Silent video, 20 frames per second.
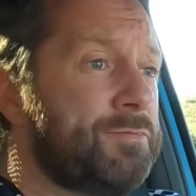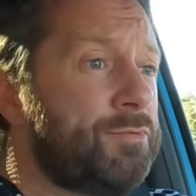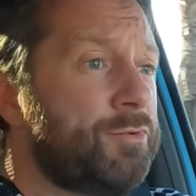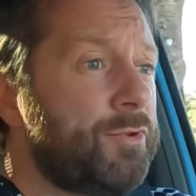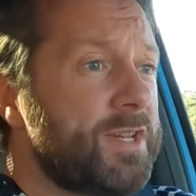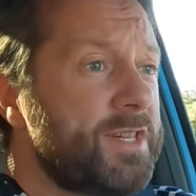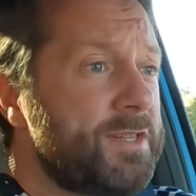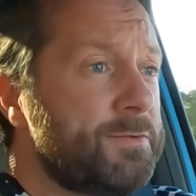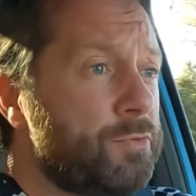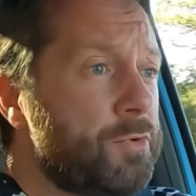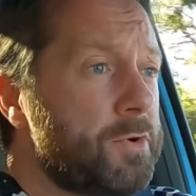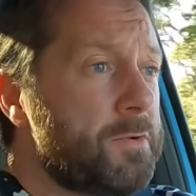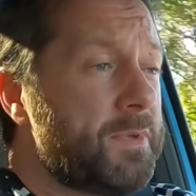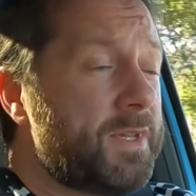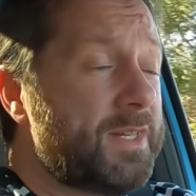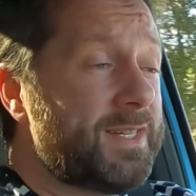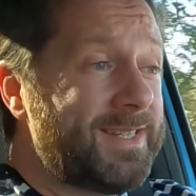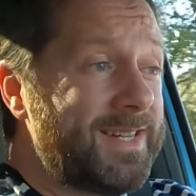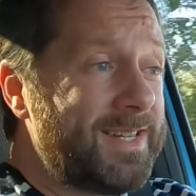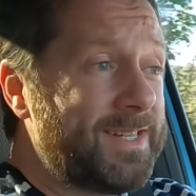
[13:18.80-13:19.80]
price point,
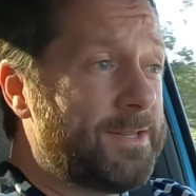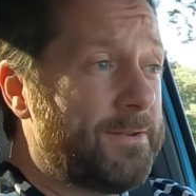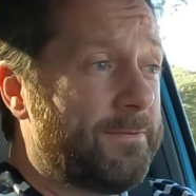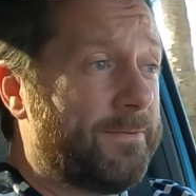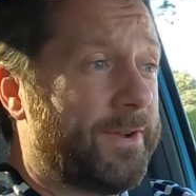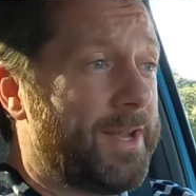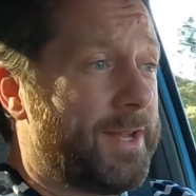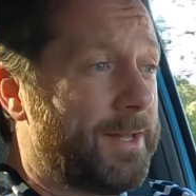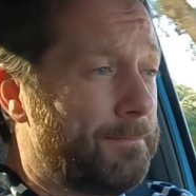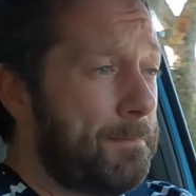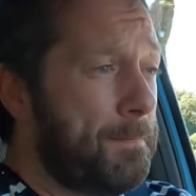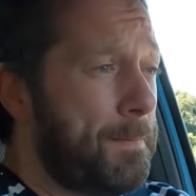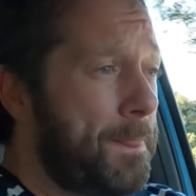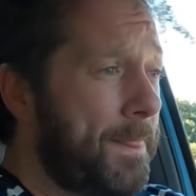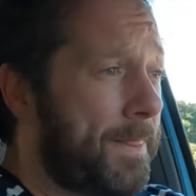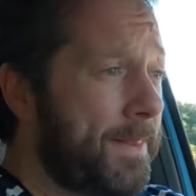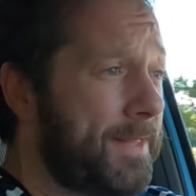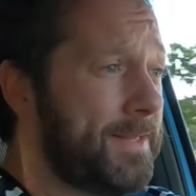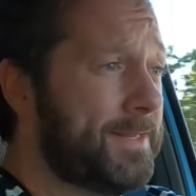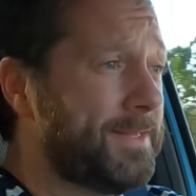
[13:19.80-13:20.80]
because let's not forget,
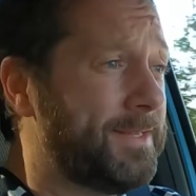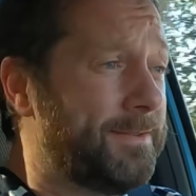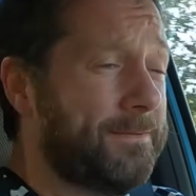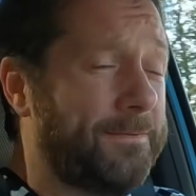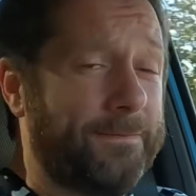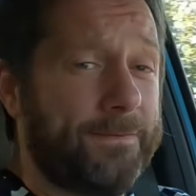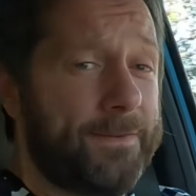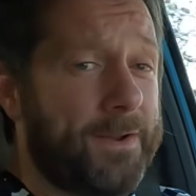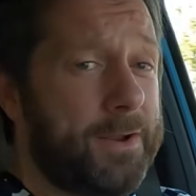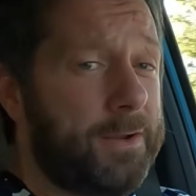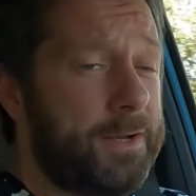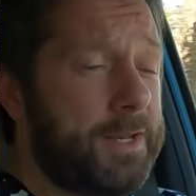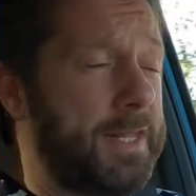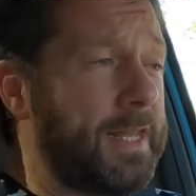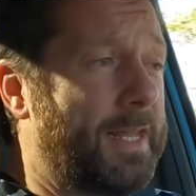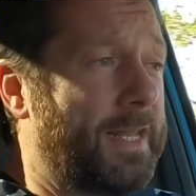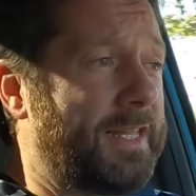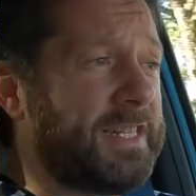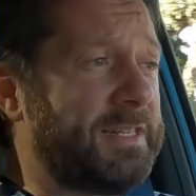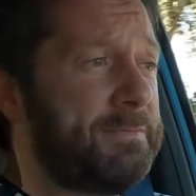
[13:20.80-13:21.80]
this is a fairly
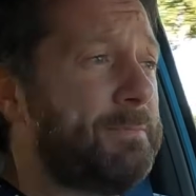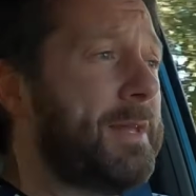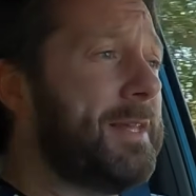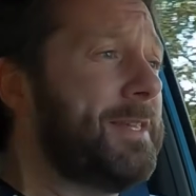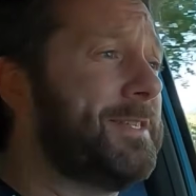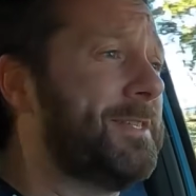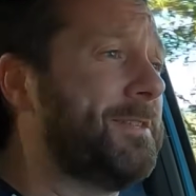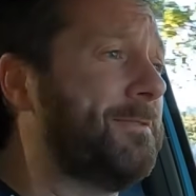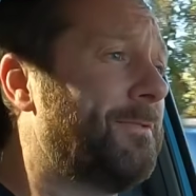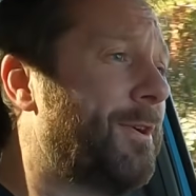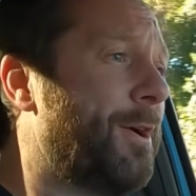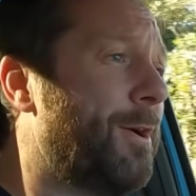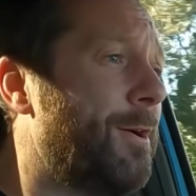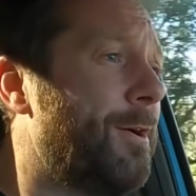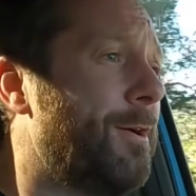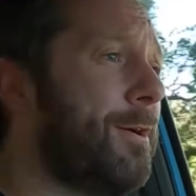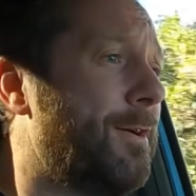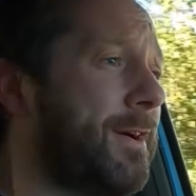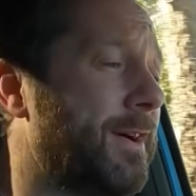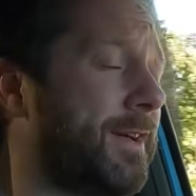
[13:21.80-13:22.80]
expensive
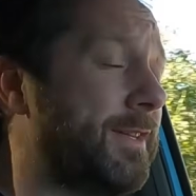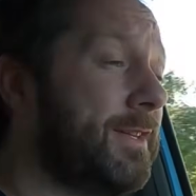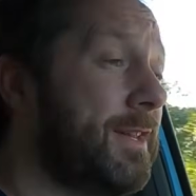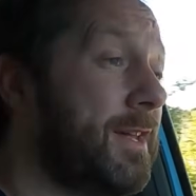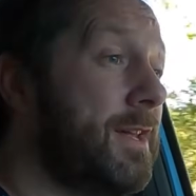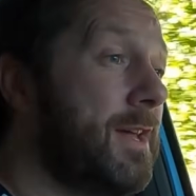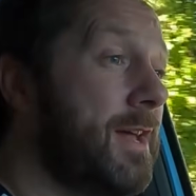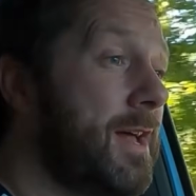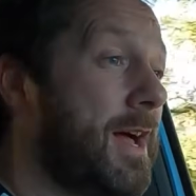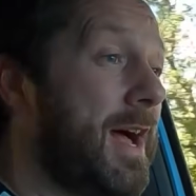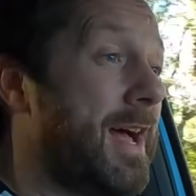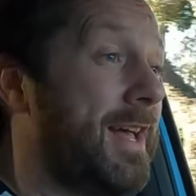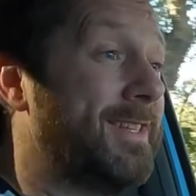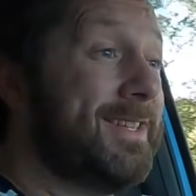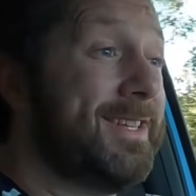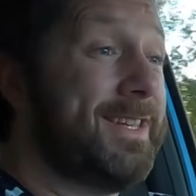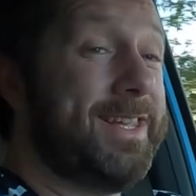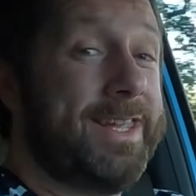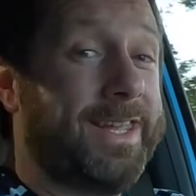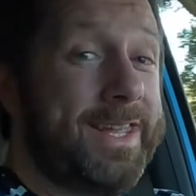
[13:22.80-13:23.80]
car, and as
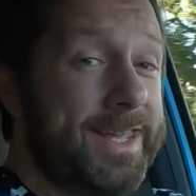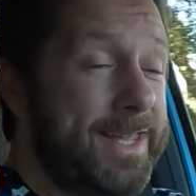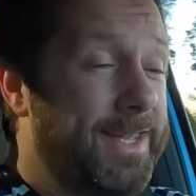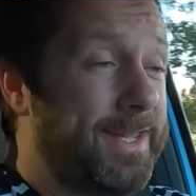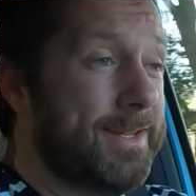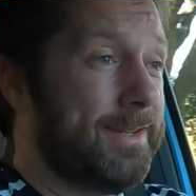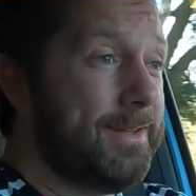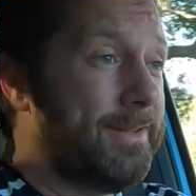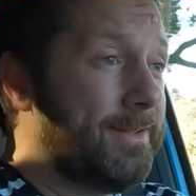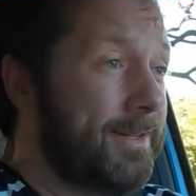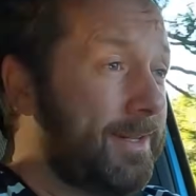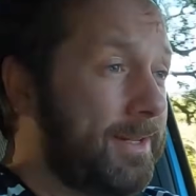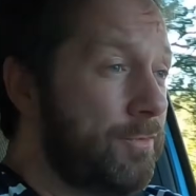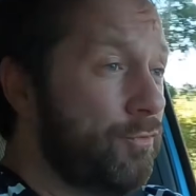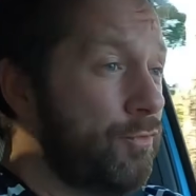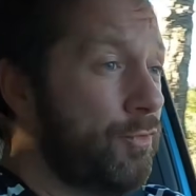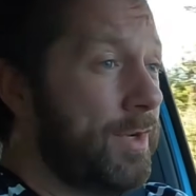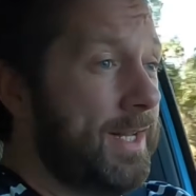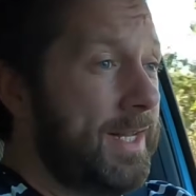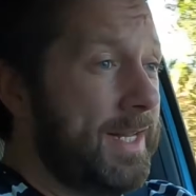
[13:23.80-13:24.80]
a Kia, it
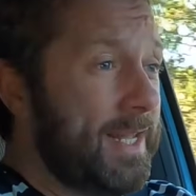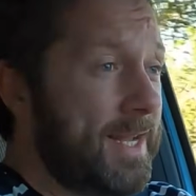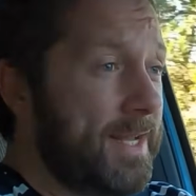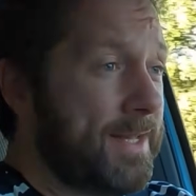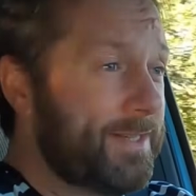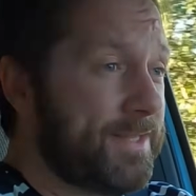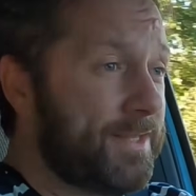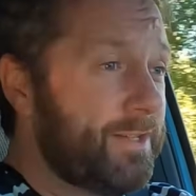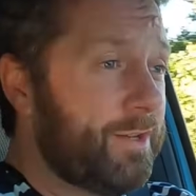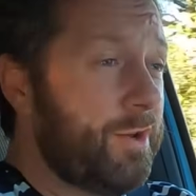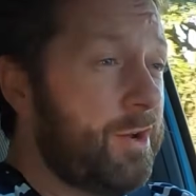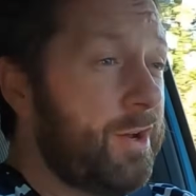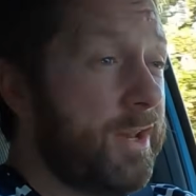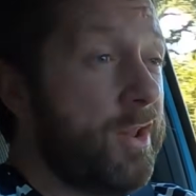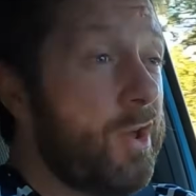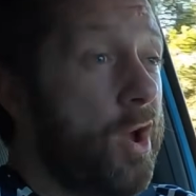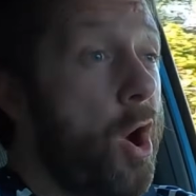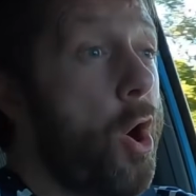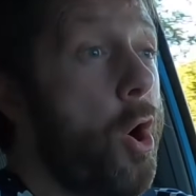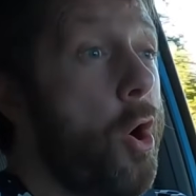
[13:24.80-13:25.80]
really has to kind
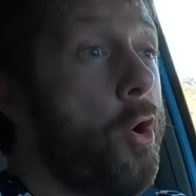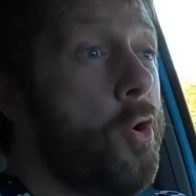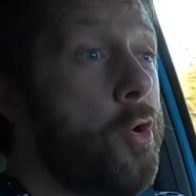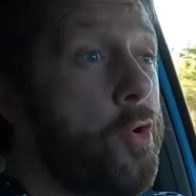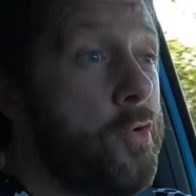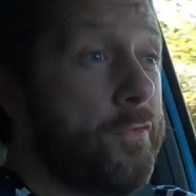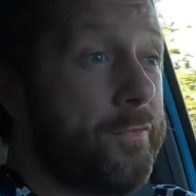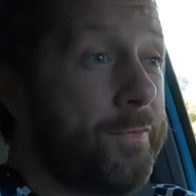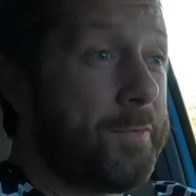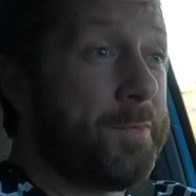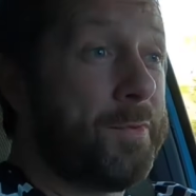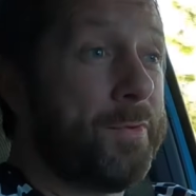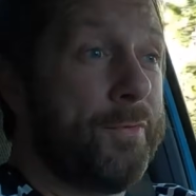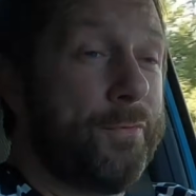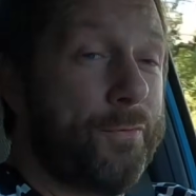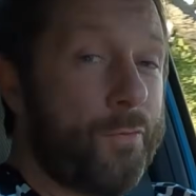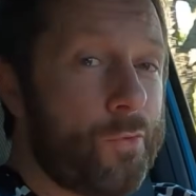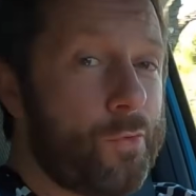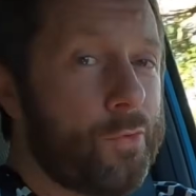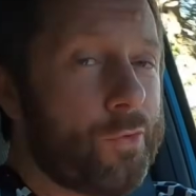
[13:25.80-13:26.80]
of
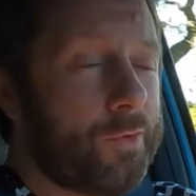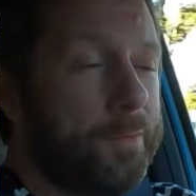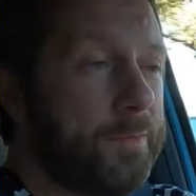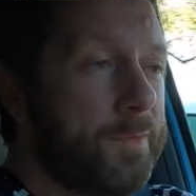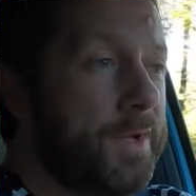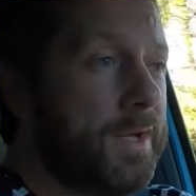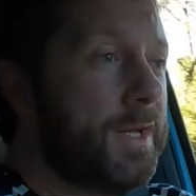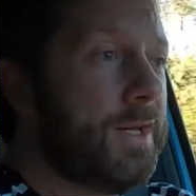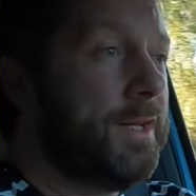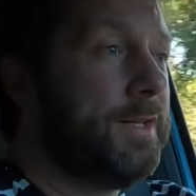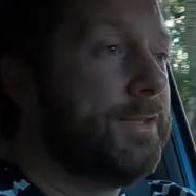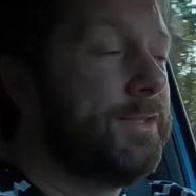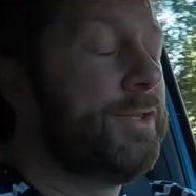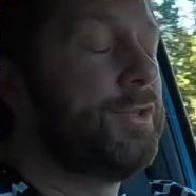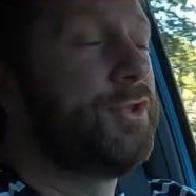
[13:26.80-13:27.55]
overperform to